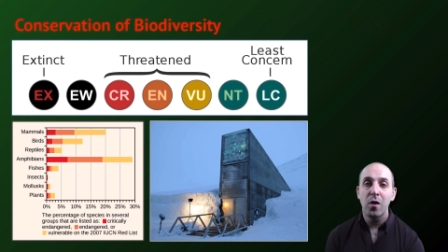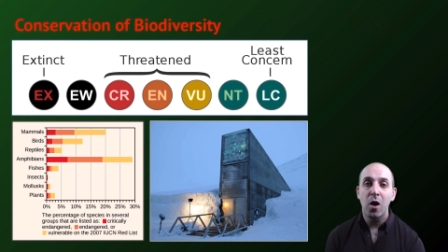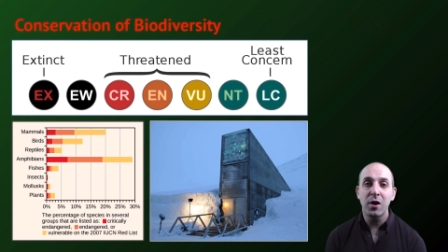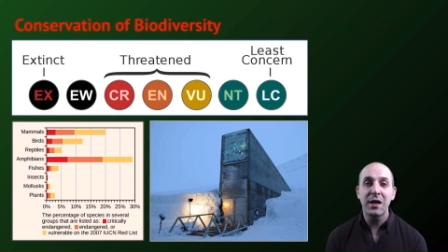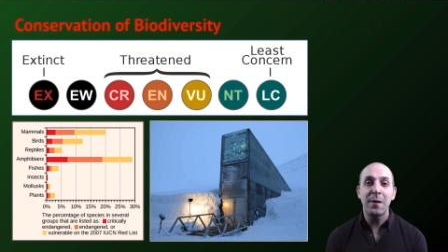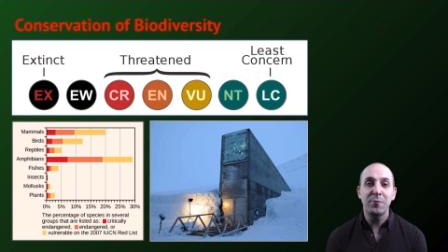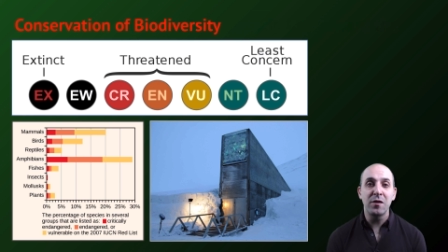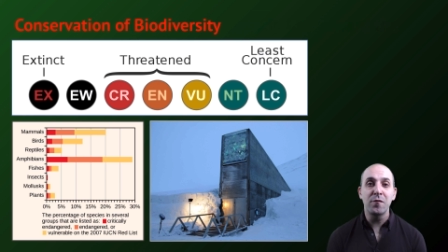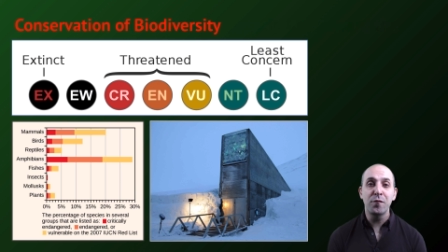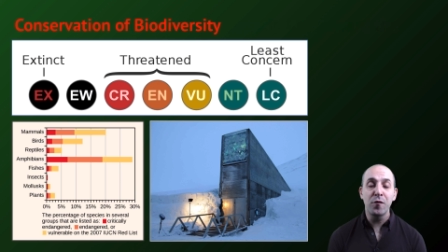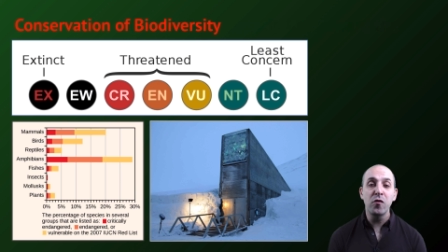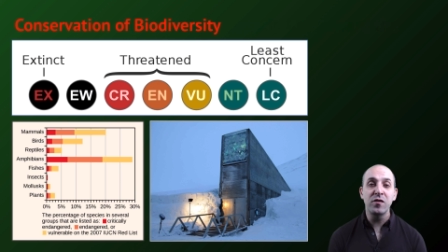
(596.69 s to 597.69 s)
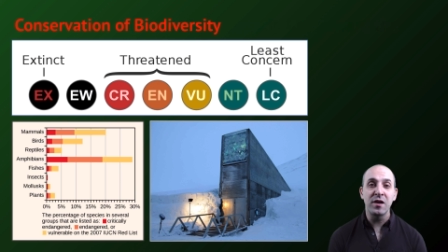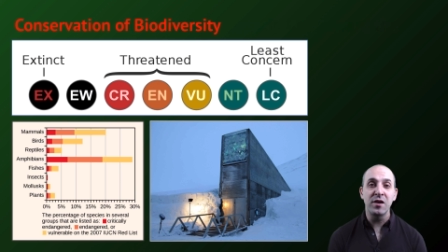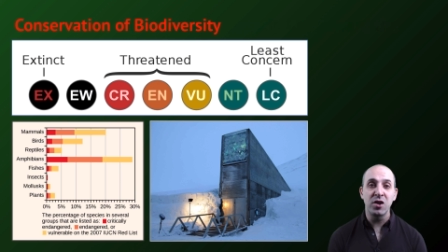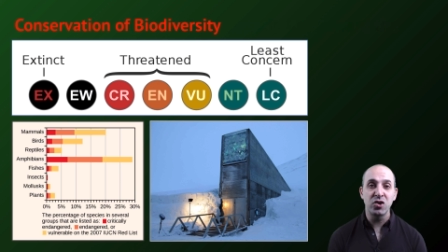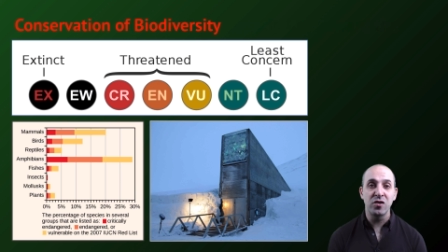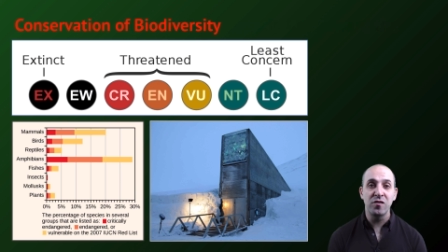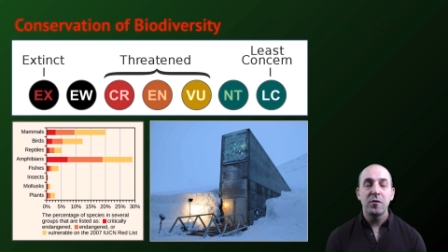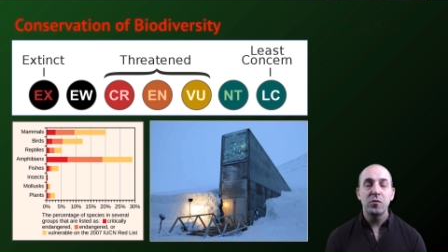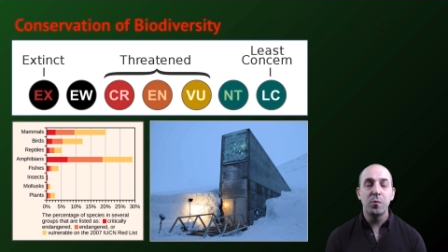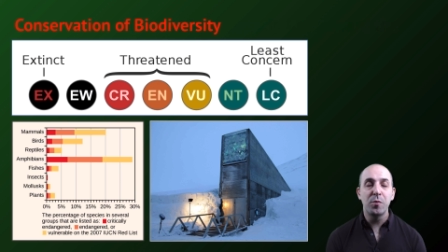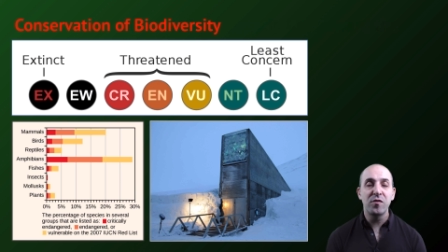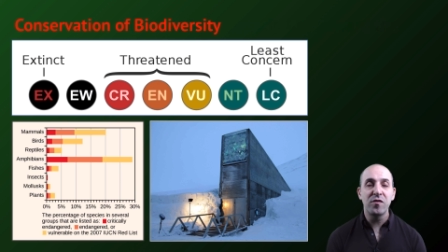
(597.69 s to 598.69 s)
are kept in frozen conditions to
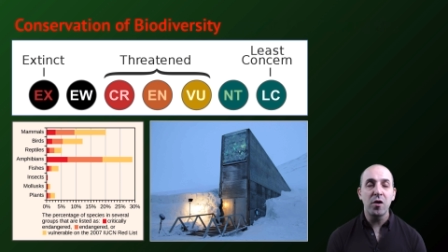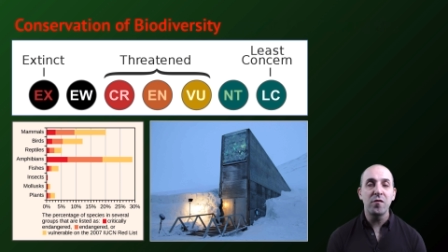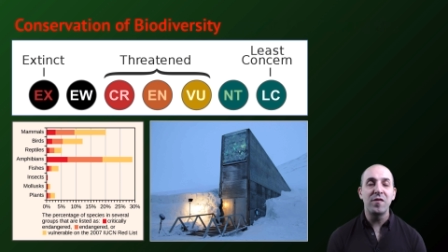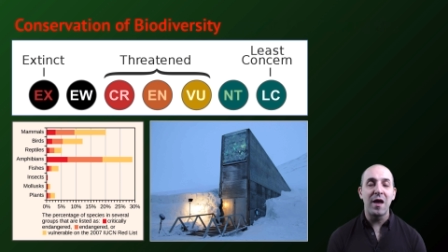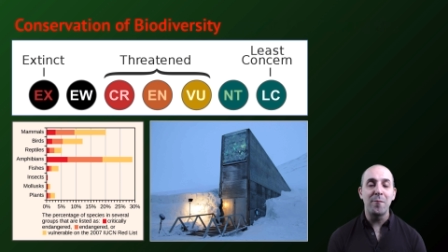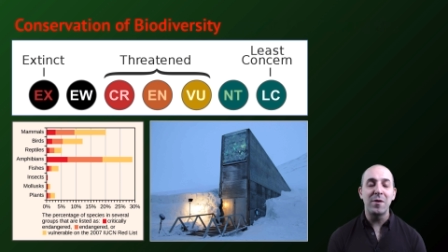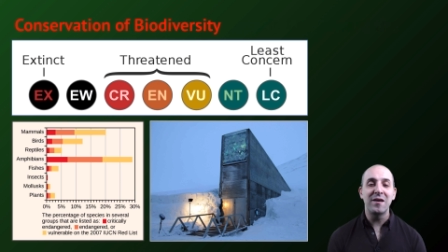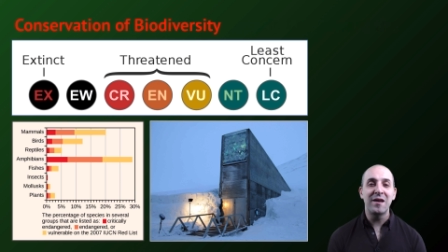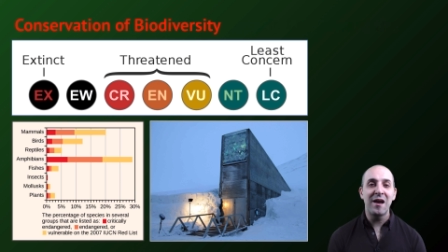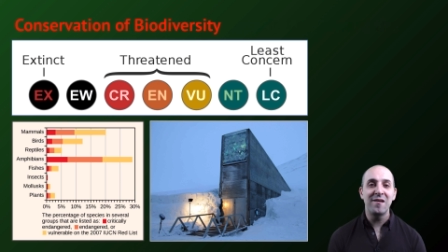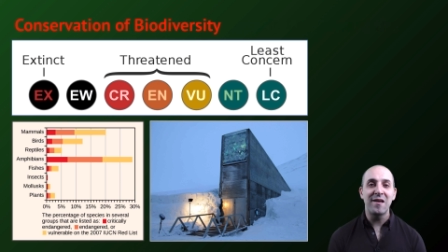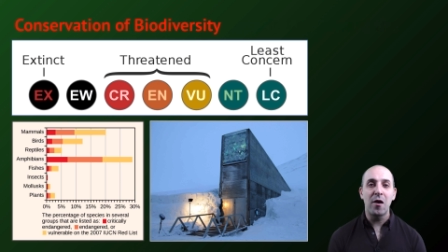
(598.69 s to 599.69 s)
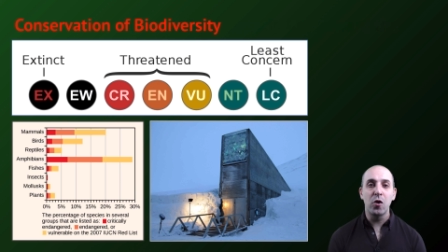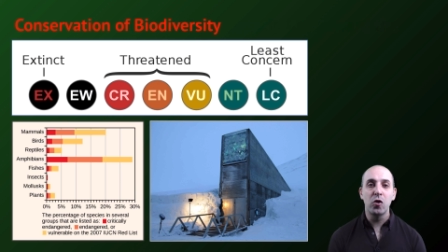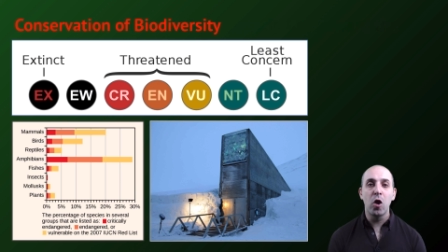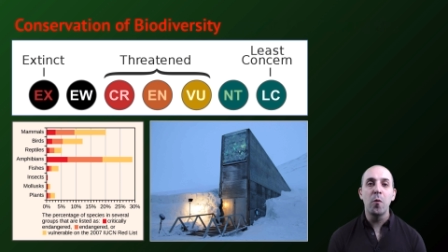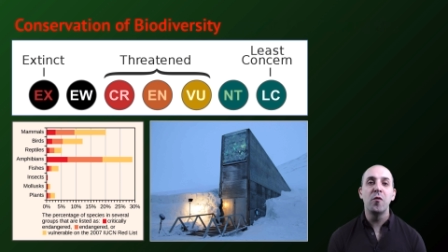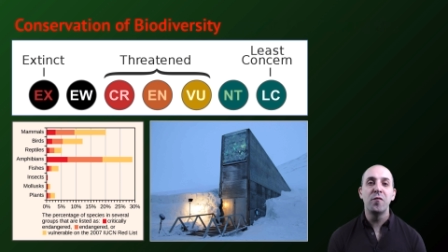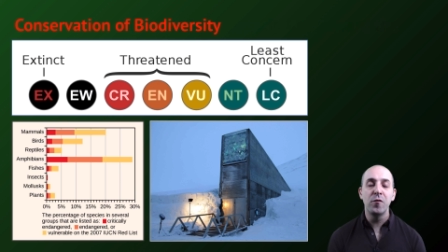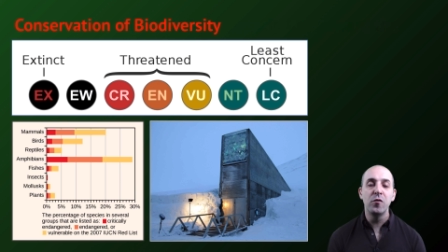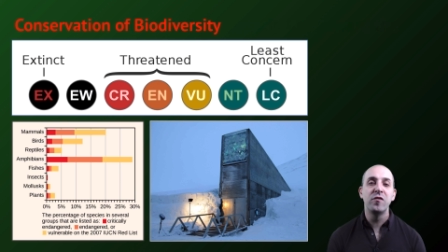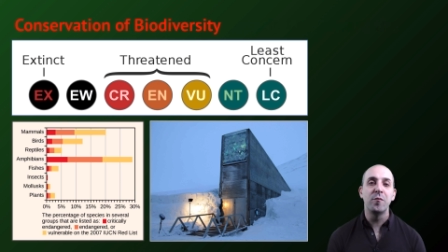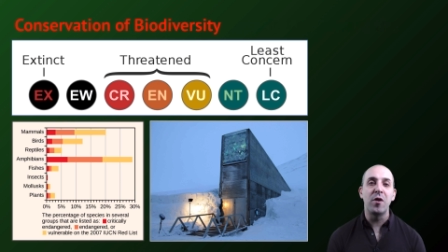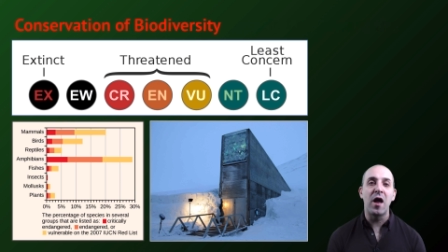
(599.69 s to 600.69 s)
preserve them in case our global food
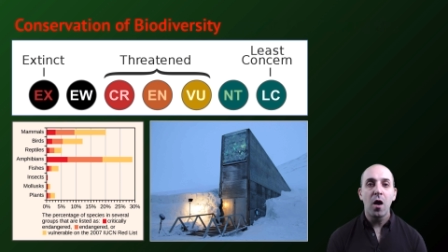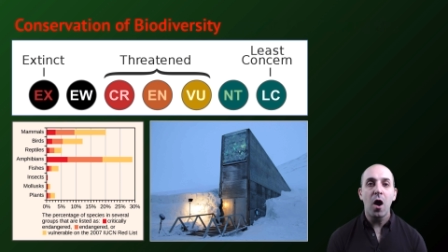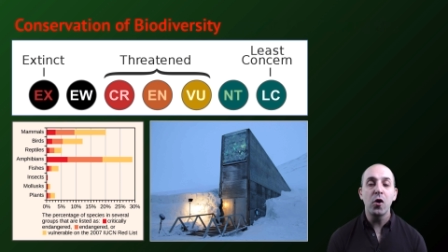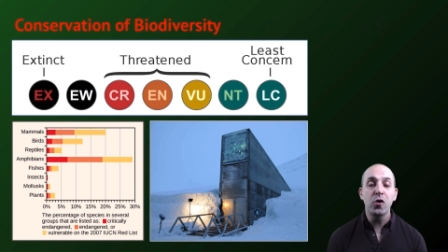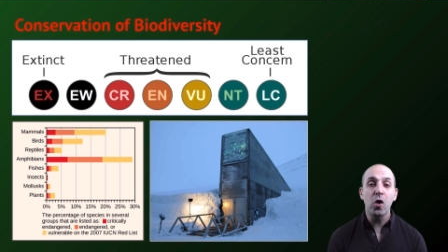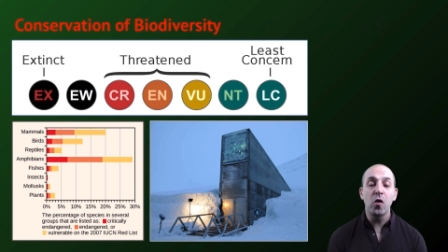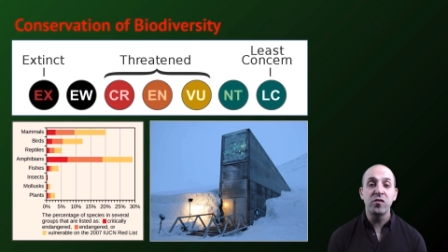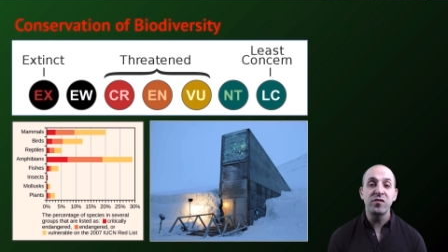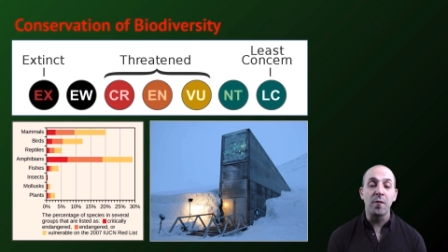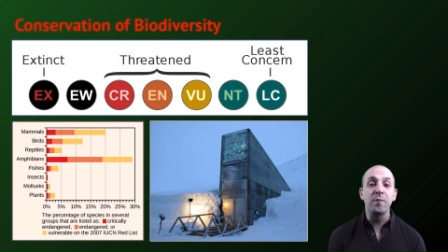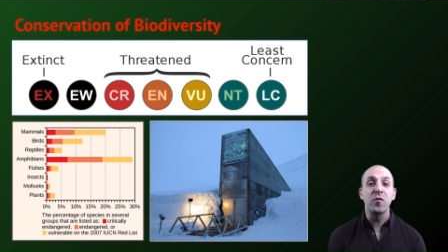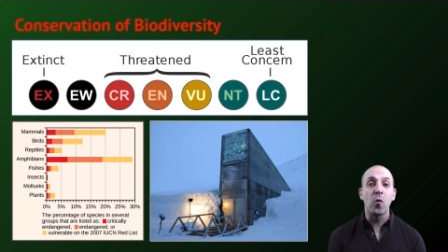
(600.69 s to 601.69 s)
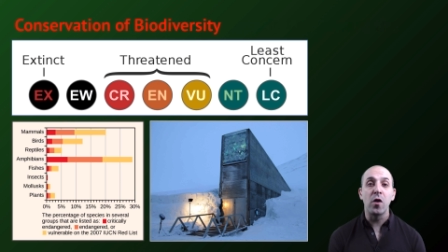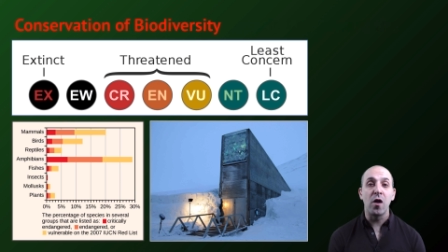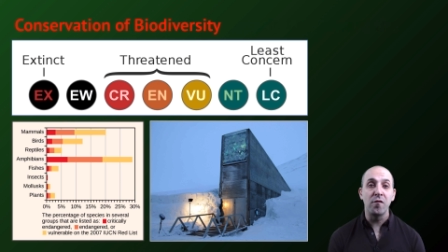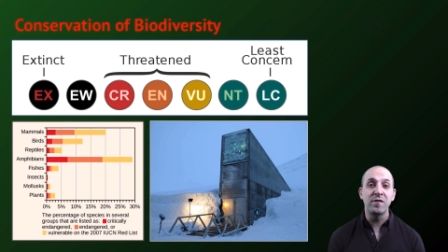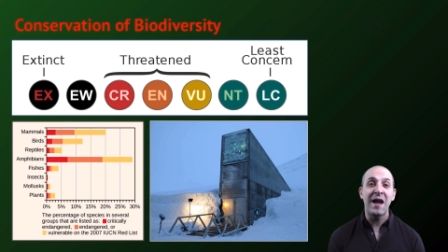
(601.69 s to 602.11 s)
supply undergoes some sort of